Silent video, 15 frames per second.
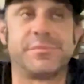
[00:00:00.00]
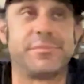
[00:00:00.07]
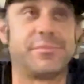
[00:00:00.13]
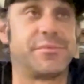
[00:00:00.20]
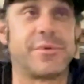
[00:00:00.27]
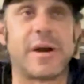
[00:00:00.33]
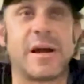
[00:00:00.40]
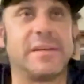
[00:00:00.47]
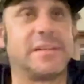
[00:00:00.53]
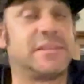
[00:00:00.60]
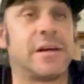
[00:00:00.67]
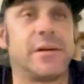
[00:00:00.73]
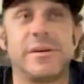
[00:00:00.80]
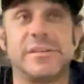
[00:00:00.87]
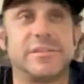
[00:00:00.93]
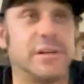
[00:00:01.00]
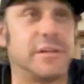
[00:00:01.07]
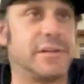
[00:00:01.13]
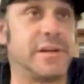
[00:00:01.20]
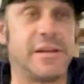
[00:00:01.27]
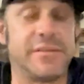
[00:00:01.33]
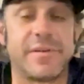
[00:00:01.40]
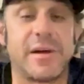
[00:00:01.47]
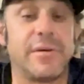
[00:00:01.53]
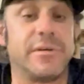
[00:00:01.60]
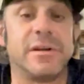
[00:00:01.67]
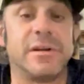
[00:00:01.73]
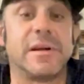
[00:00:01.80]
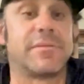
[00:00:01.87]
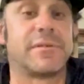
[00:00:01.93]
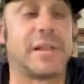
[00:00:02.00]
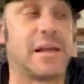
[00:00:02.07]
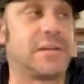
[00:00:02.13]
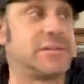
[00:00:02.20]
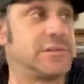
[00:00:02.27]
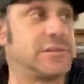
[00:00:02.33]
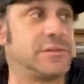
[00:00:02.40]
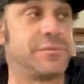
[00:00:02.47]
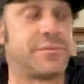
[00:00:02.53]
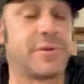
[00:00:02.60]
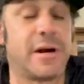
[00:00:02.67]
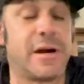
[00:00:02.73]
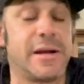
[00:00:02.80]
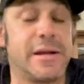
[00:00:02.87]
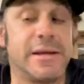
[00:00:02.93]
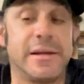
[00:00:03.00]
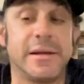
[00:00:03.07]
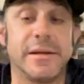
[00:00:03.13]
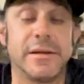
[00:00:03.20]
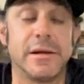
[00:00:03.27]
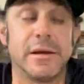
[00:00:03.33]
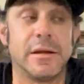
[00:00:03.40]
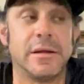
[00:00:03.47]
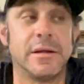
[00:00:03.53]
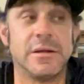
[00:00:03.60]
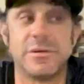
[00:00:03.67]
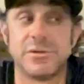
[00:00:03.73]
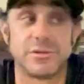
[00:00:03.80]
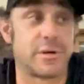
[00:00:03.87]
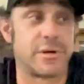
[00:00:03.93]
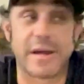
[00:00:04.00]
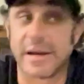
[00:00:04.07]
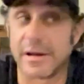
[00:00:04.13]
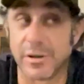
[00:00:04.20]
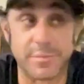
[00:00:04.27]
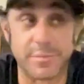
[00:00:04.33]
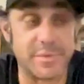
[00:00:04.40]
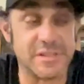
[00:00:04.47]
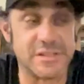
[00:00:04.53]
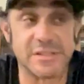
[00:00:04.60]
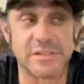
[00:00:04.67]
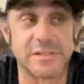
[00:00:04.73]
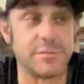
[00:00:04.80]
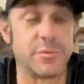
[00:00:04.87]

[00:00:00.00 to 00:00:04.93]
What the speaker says: Friday, Saturday, Sunday if I didn't have classes on Friday. And so I already had a good business.